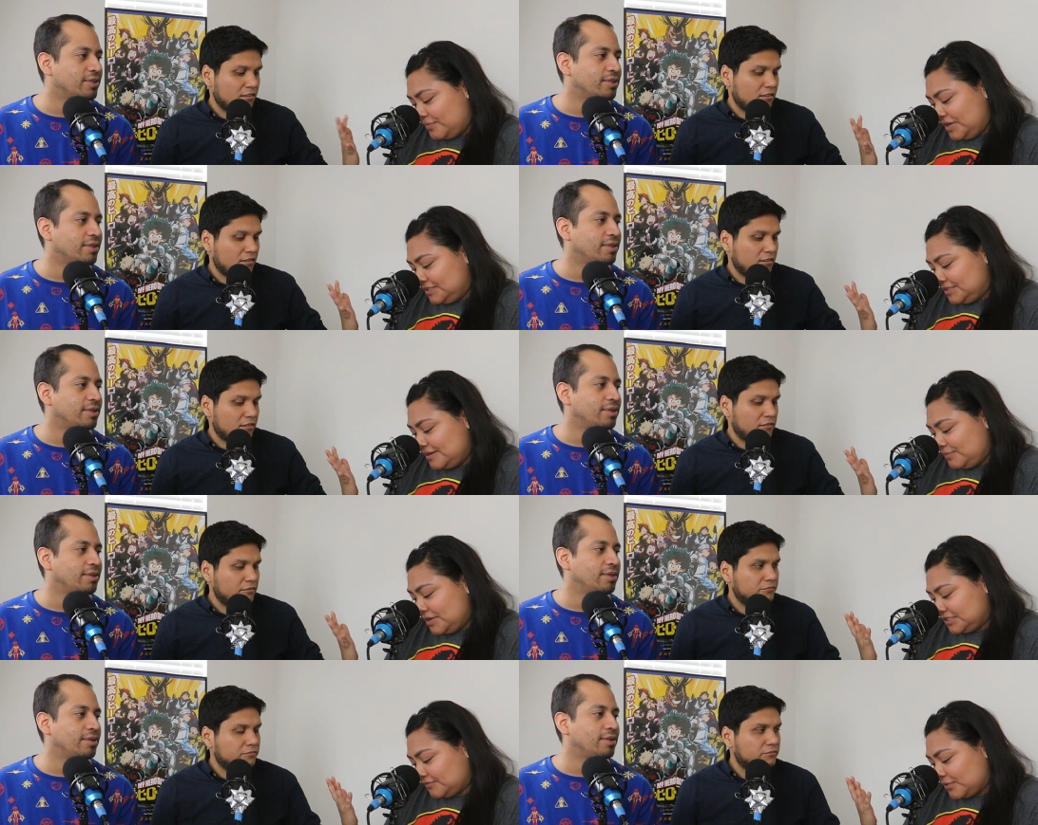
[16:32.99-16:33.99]
Speaker 1: on the PC,
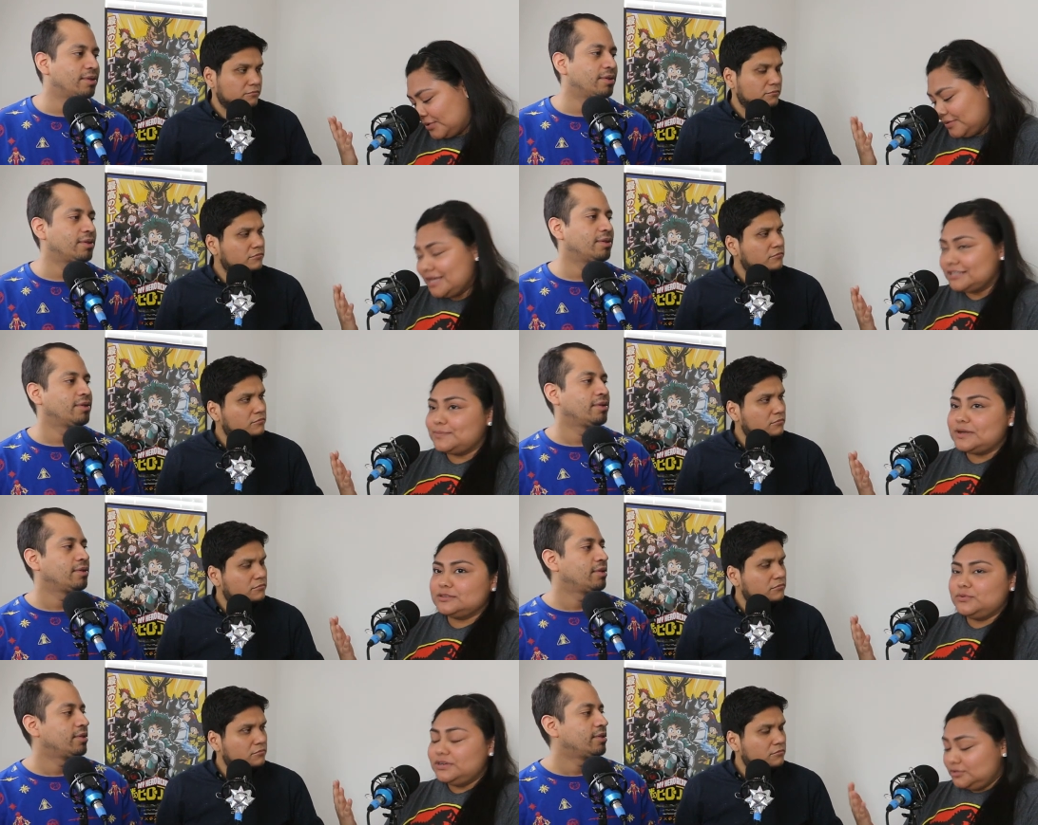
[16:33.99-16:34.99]
PS4,
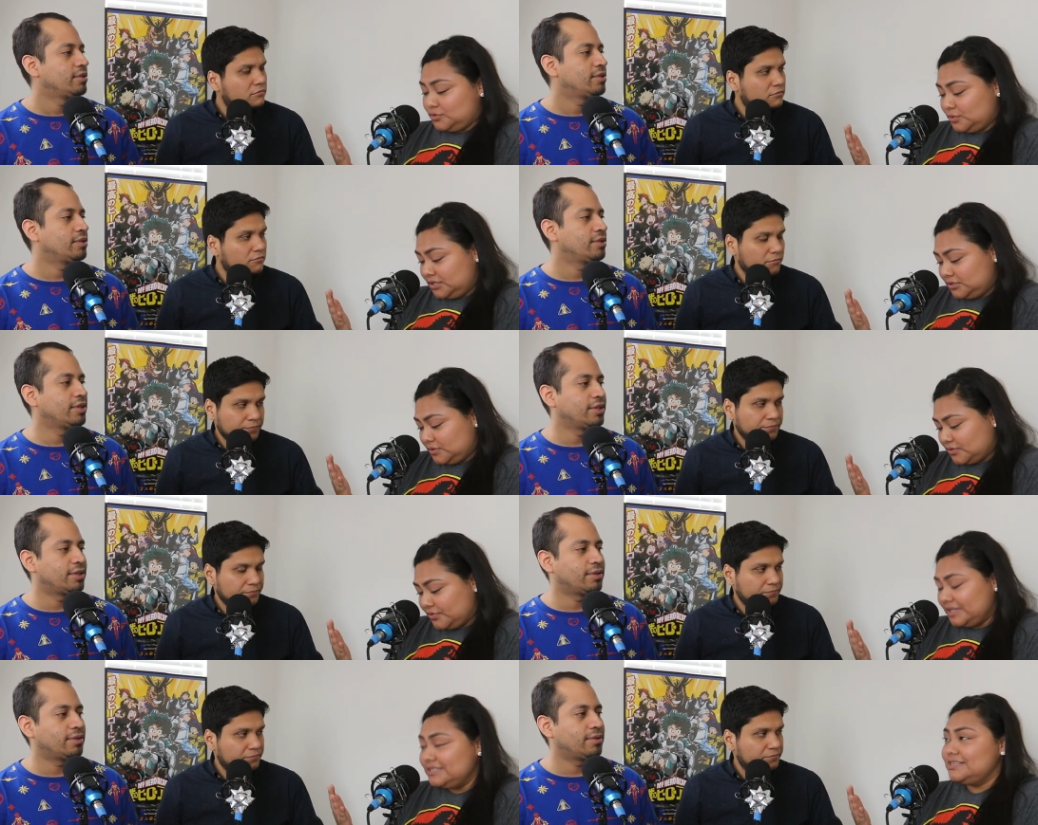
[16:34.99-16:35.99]
Xbox One, and Switch with
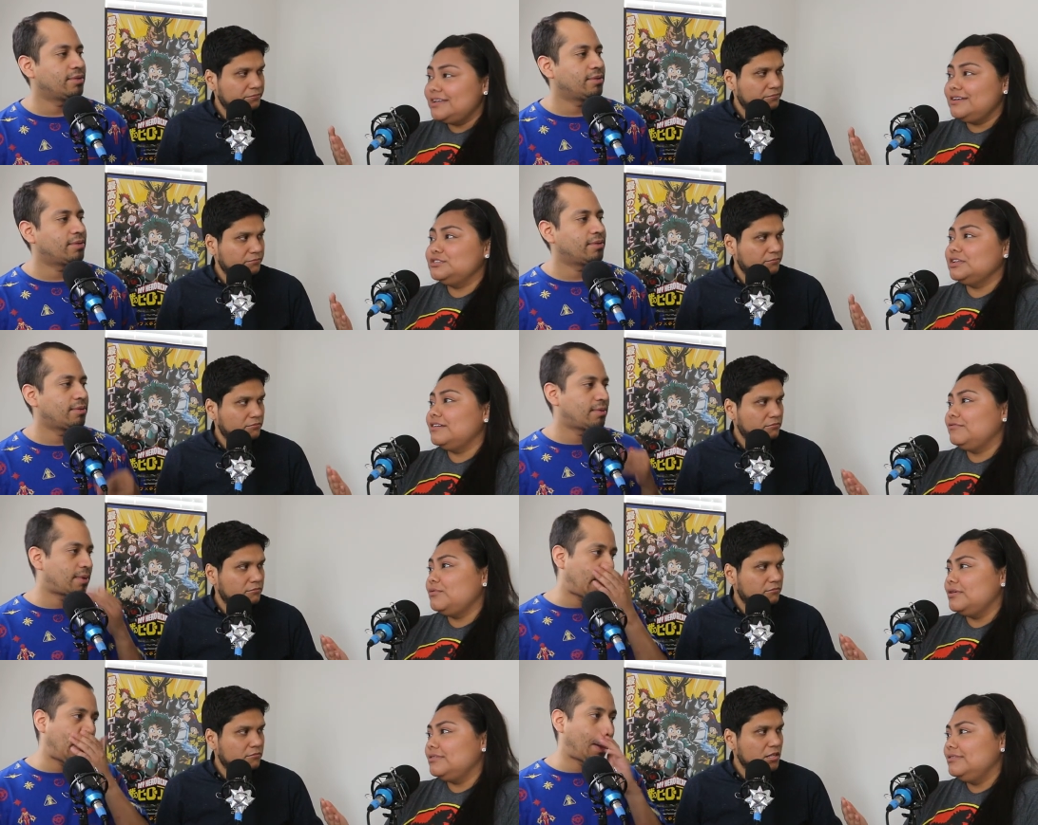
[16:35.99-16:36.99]
the release date of July
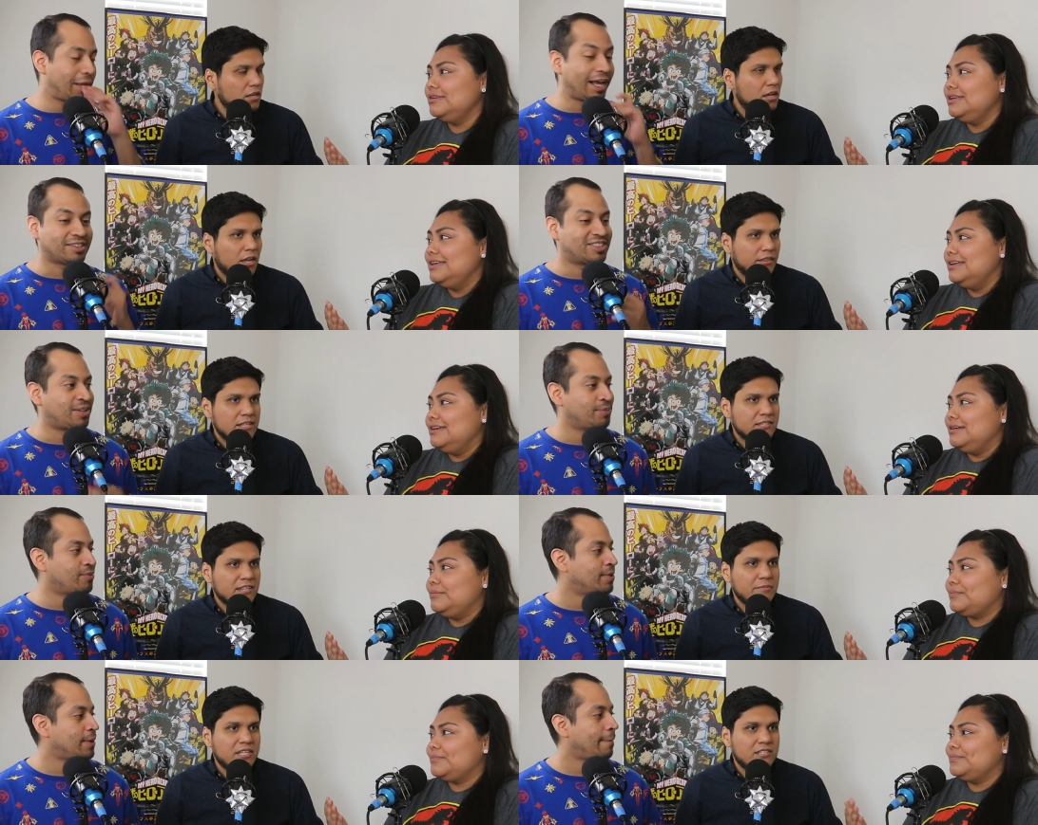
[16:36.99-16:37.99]
4th. Yeah, and
Speaker 2: that's
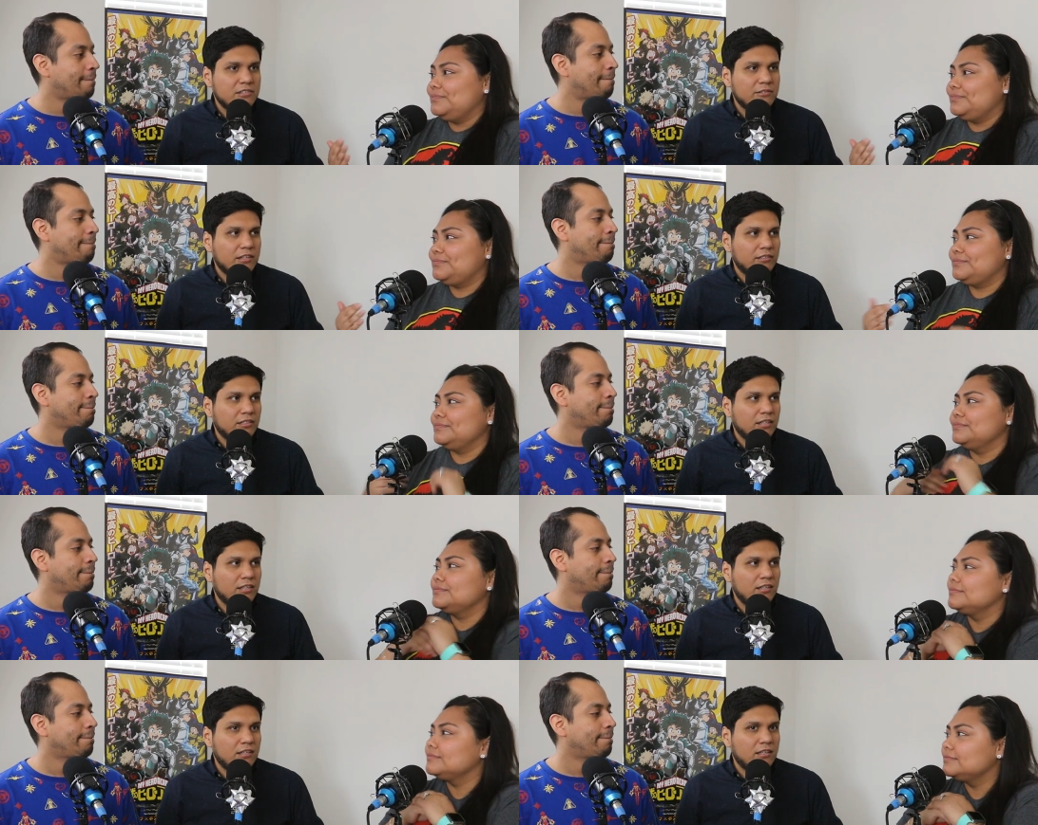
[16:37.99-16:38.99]
gonna be too on
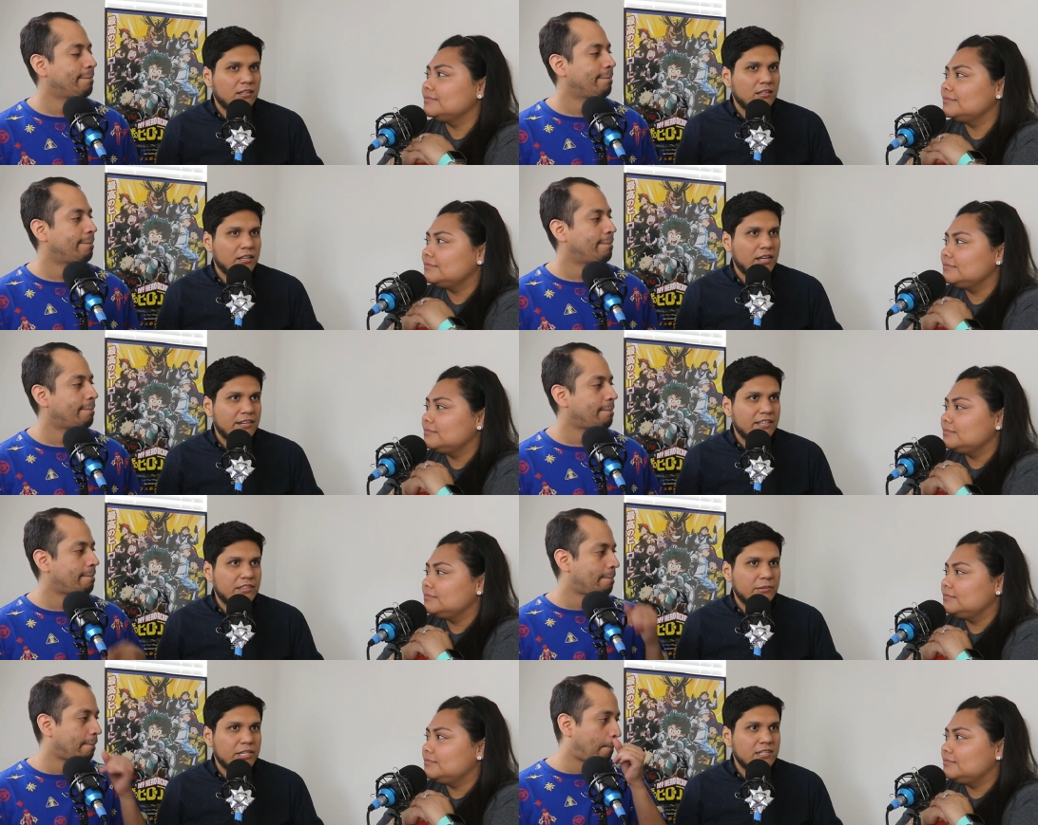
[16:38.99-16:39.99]
at
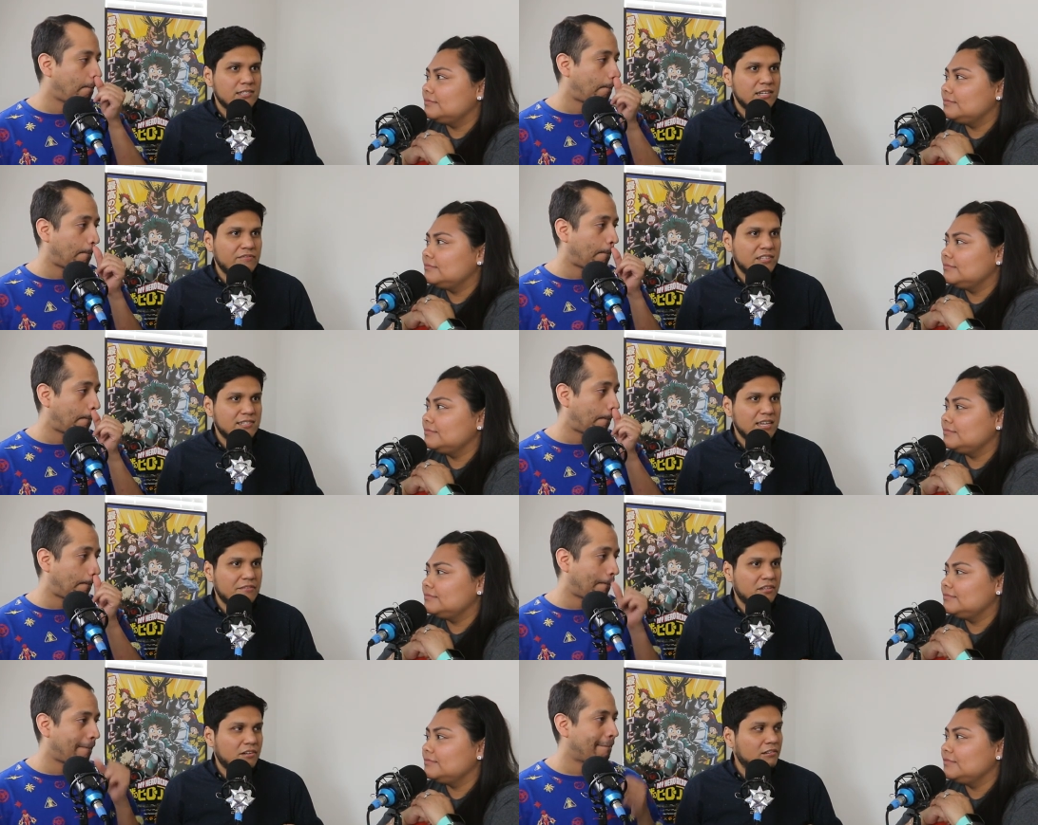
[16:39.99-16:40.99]
E3 because Netflix is
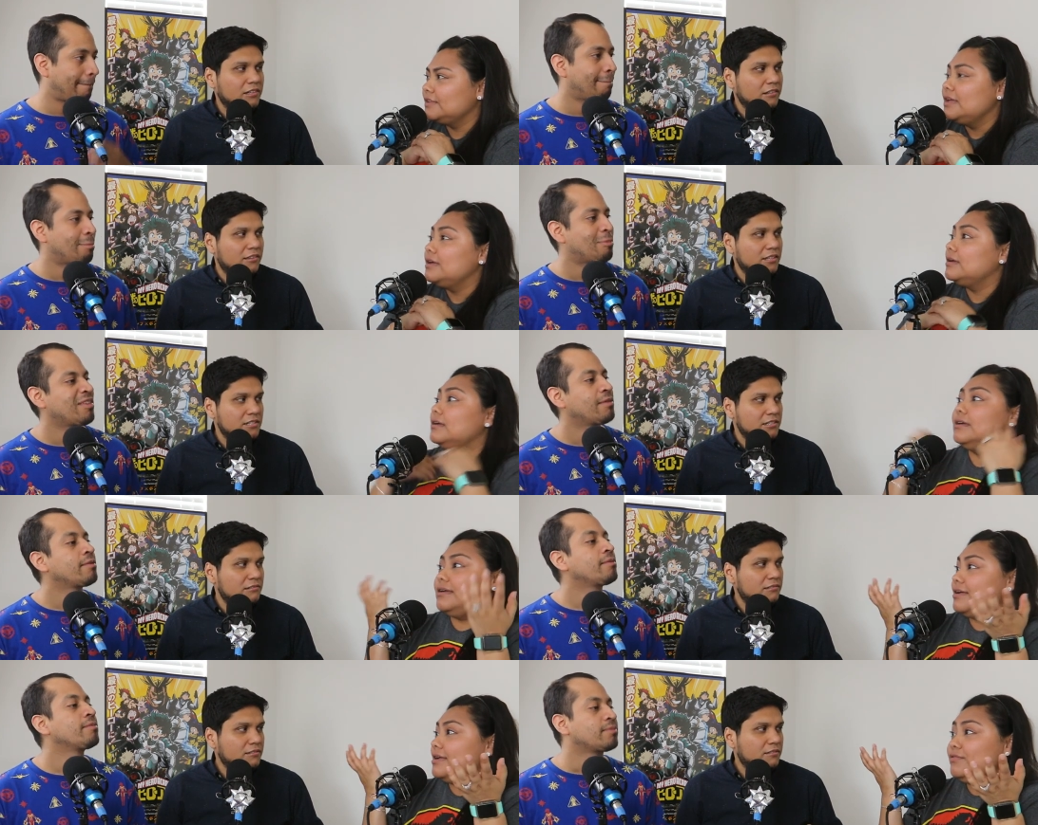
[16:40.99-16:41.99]
having their own little thing
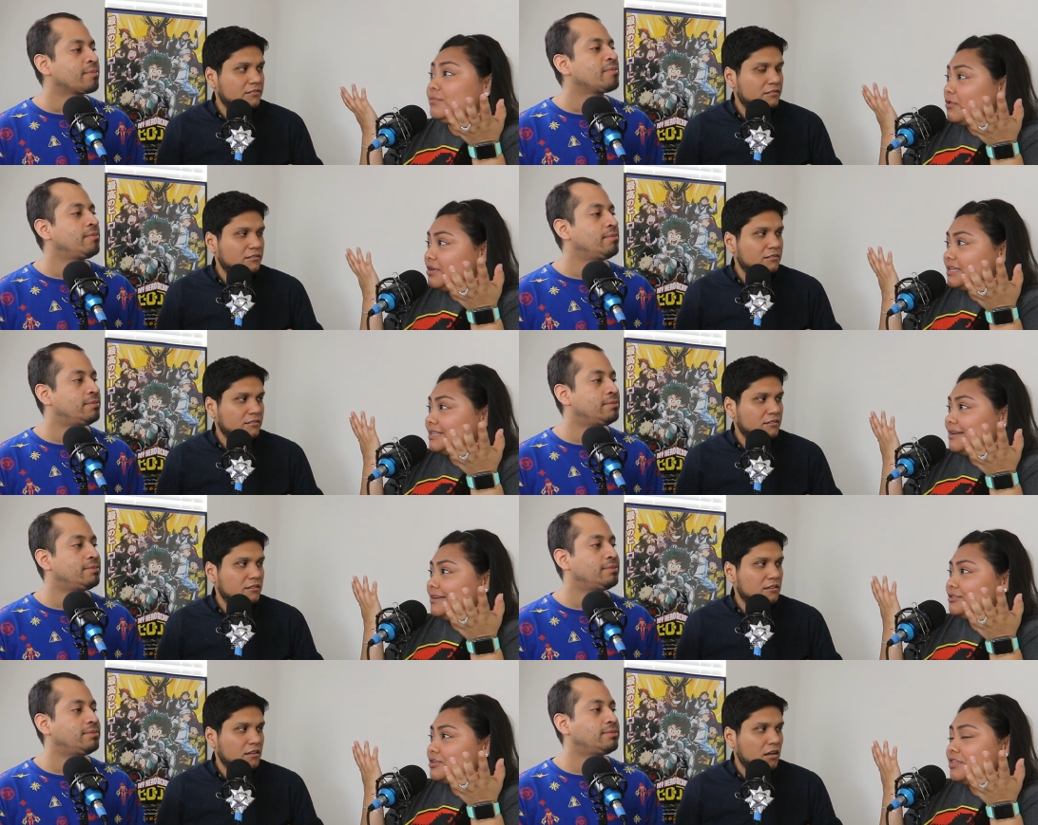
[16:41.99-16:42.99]
too. Even more
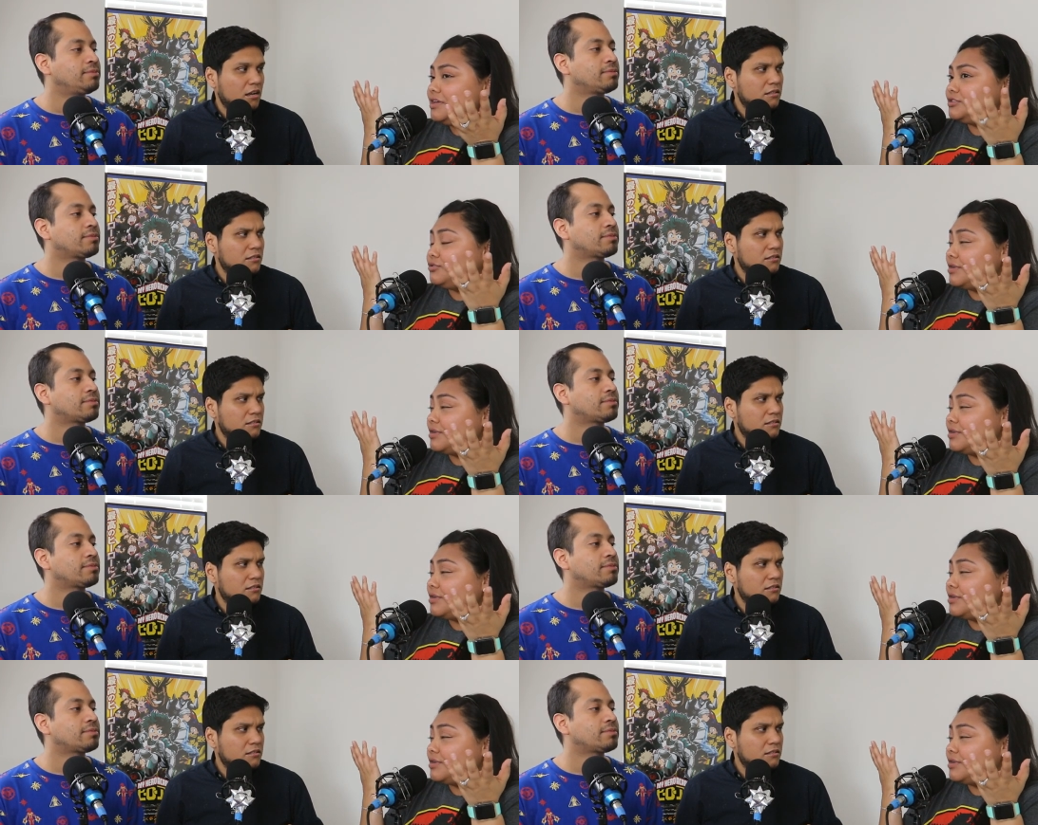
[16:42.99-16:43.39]
exciting. So I
Speaker 1: think it's